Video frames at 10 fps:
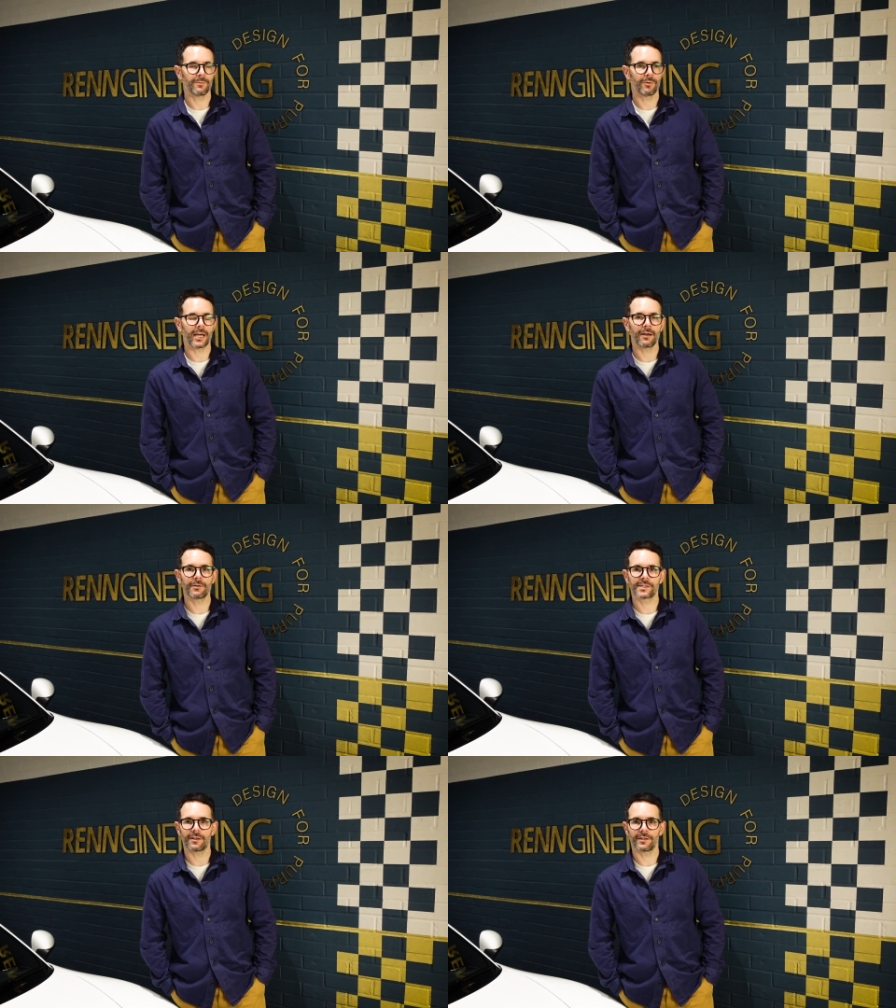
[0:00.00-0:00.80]

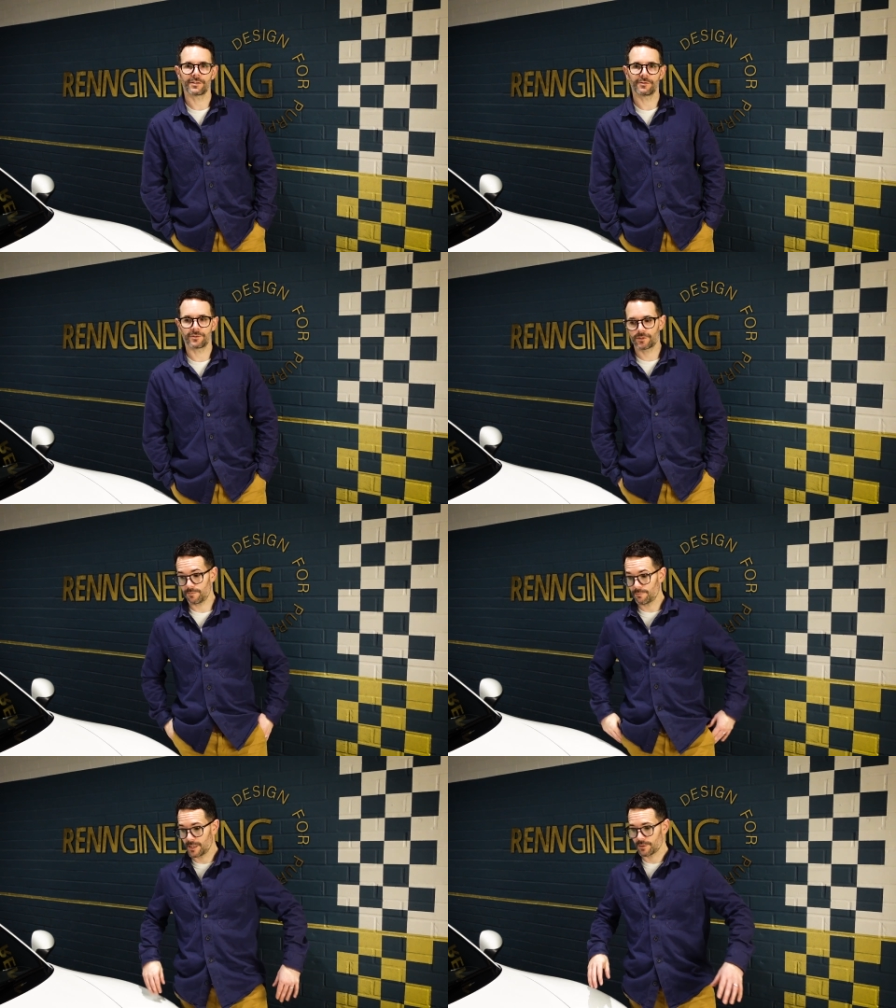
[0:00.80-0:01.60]
Without starting
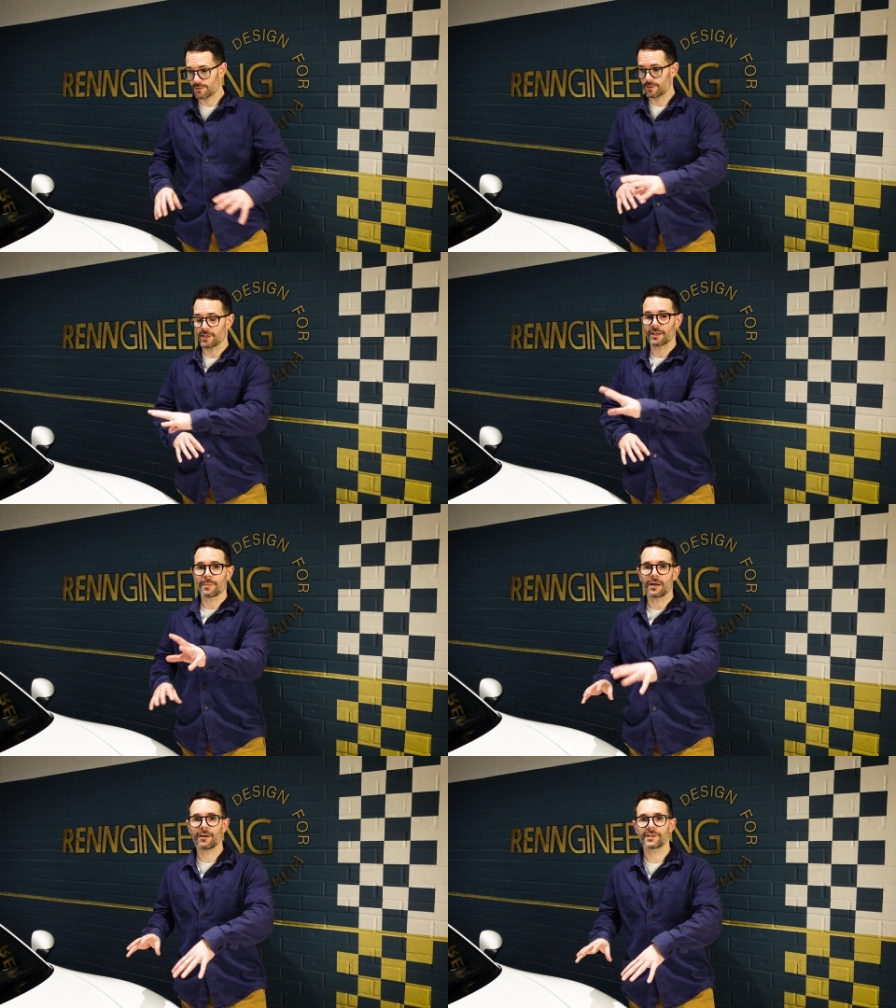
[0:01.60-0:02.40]
to introduce other
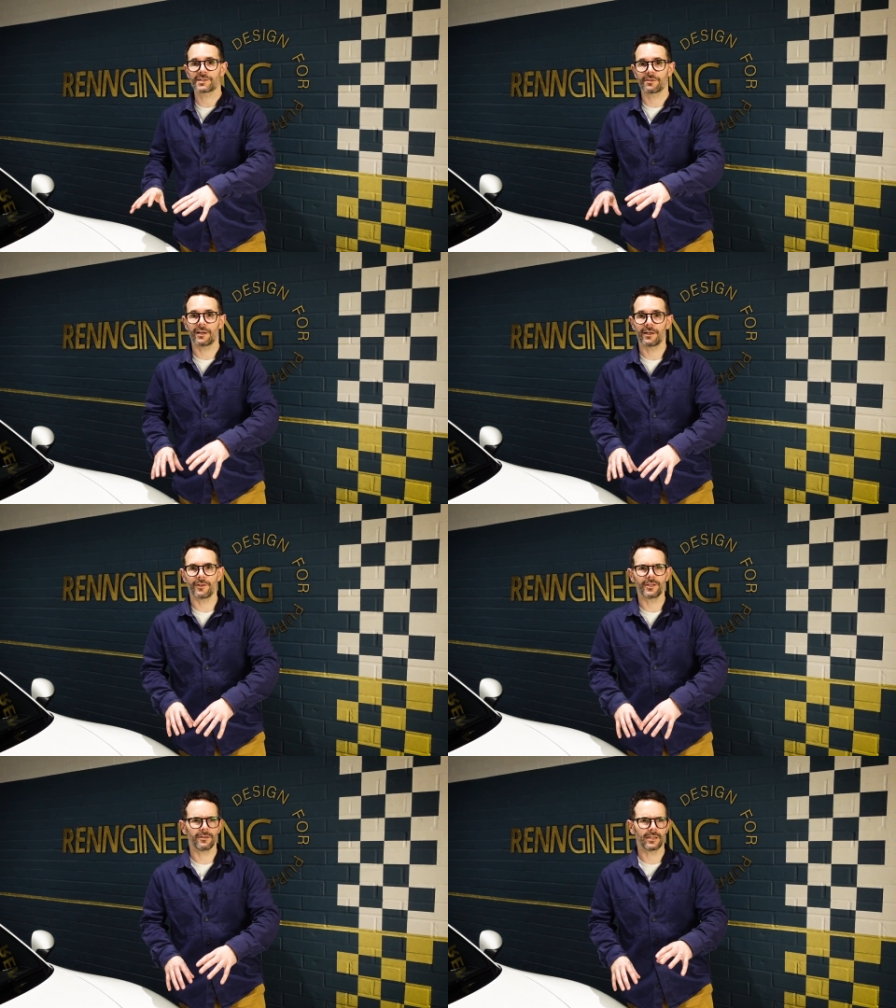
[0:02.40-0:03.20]
parts, I
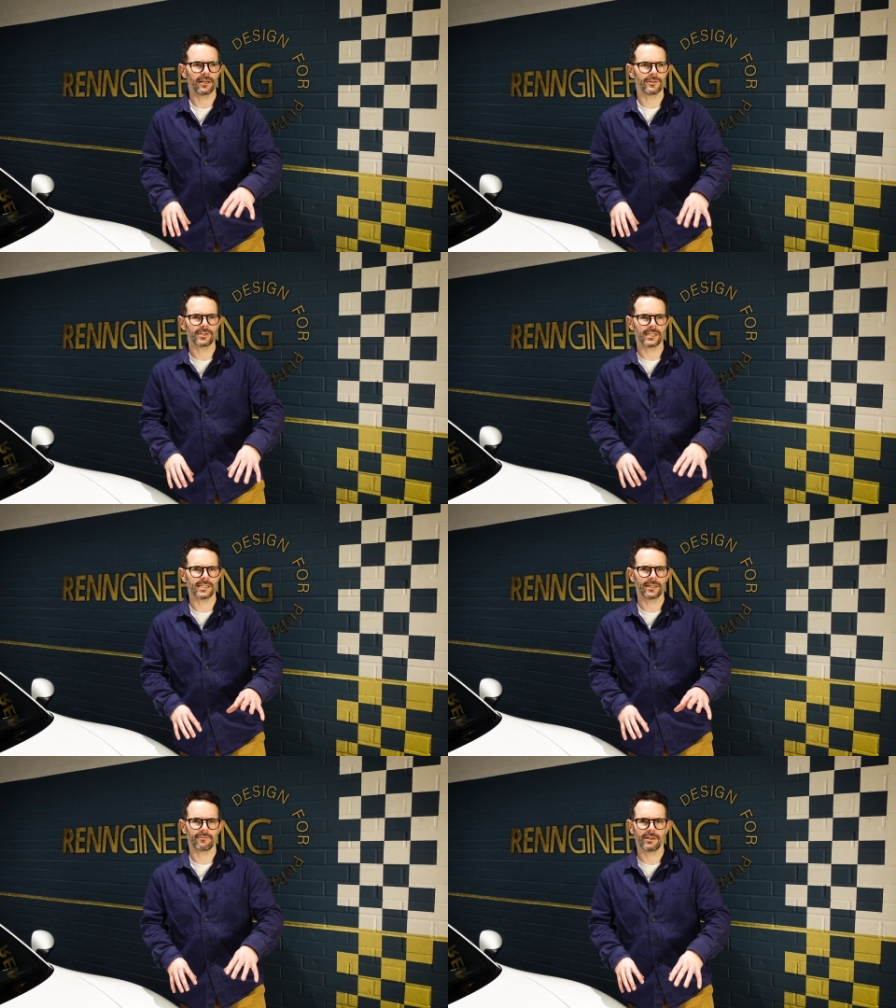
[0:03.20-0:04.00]
think you can get like
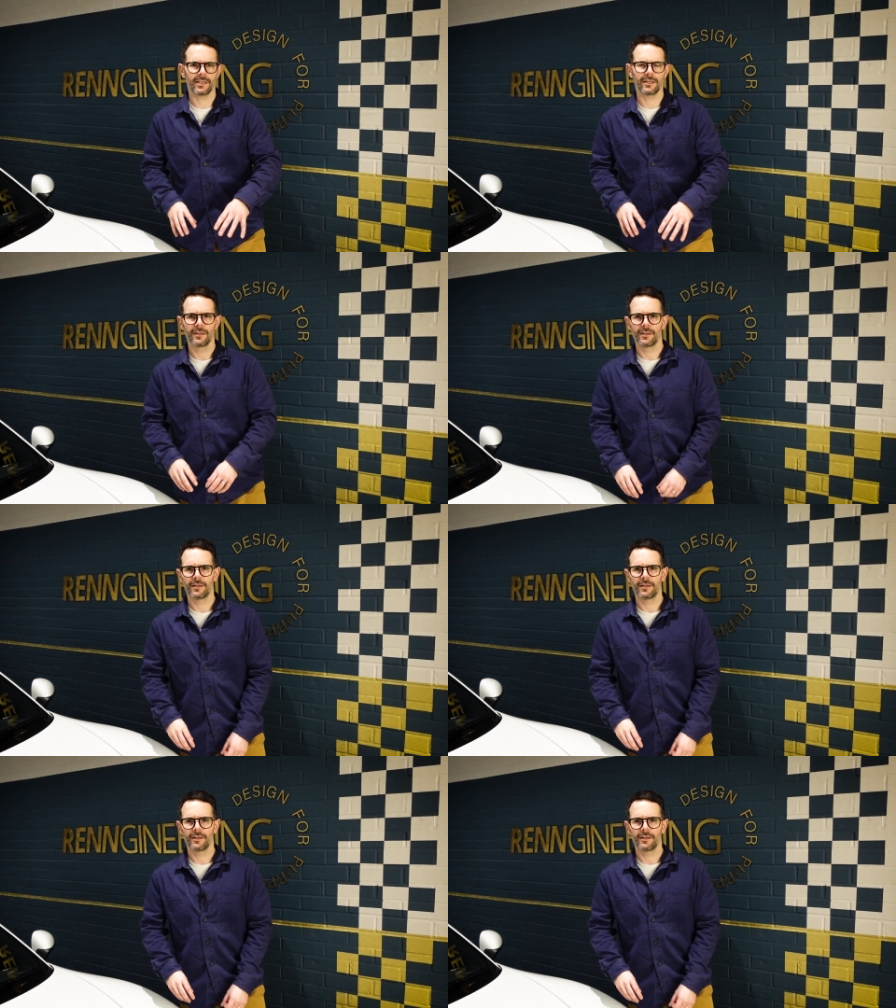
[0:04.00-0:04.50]
GT3